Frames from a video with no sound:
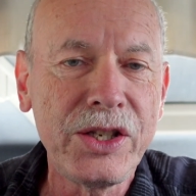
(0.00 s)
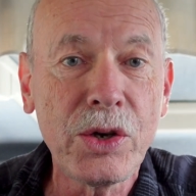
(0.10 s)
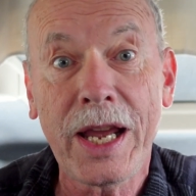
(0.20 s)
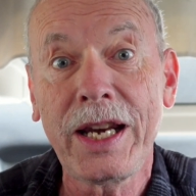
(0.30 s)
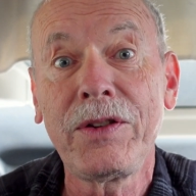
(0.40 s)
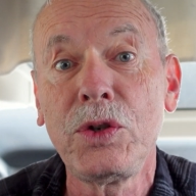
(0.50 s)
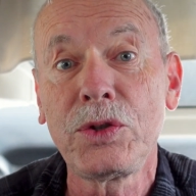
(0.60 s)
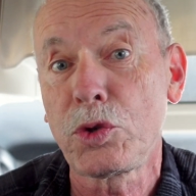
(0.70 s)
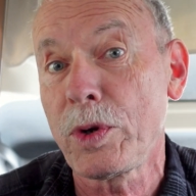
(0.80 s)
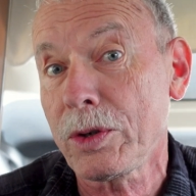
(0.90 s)
you can't even use
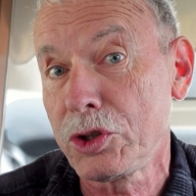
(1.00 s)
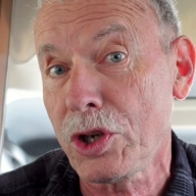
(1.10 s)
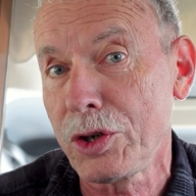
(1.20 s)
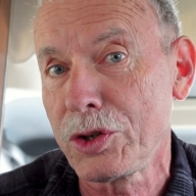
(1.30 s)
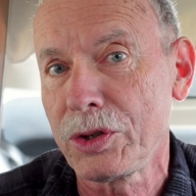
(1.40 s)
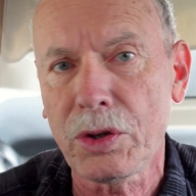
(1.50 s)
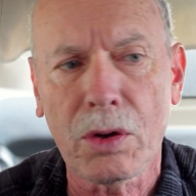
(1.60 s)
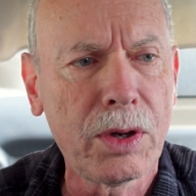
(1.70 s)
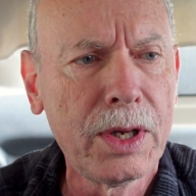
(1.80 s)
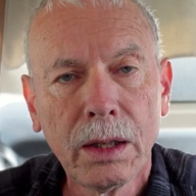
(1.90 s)
your trickle charger.
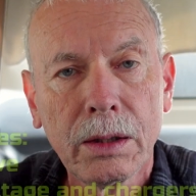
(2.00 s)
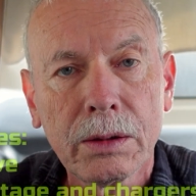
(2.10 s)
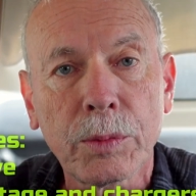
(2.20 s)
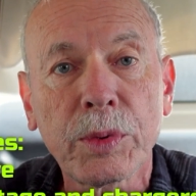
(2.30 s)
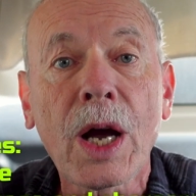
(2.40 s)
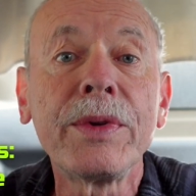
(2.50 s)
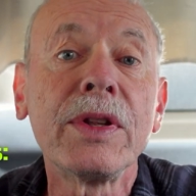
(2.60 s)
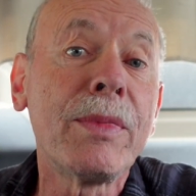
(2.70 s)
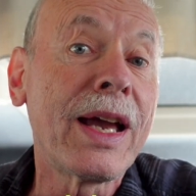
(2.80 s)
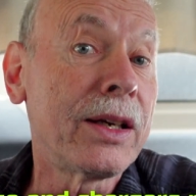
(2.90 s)
So probably the
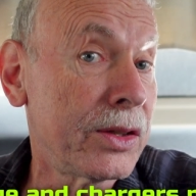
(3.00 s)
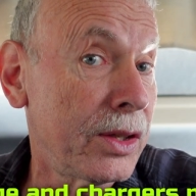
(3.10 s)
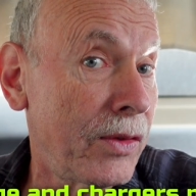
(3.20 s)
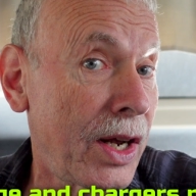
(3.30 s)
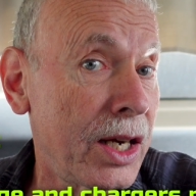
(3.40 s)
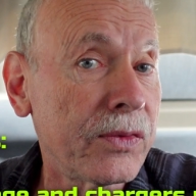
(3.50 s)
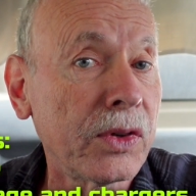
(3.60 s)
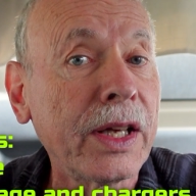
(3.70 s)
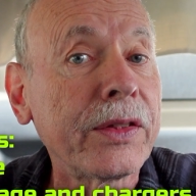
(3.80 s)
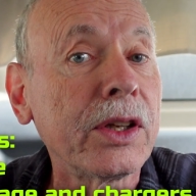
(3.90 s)
main disadvantage for
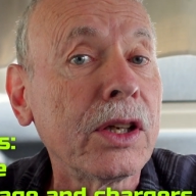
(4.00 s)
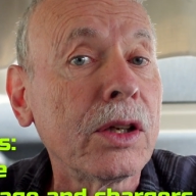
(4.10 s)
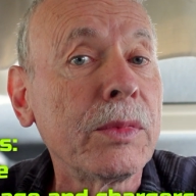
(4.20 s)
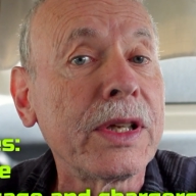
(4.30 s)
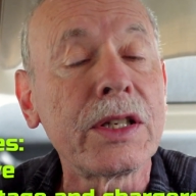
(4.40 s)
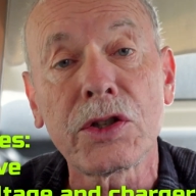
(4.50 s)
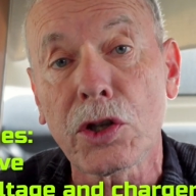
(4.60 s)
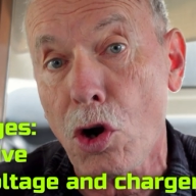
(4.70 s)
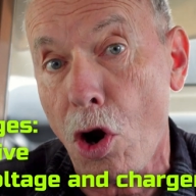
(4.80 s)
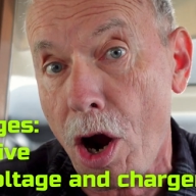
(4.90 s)
lithium is the
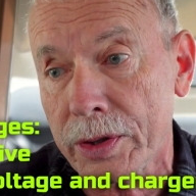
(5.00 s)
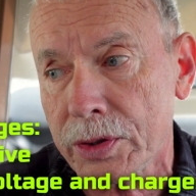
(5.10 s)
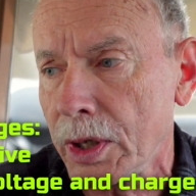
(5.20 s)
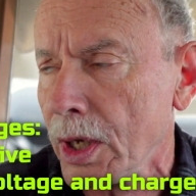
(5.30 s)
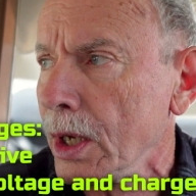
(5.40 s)
cost.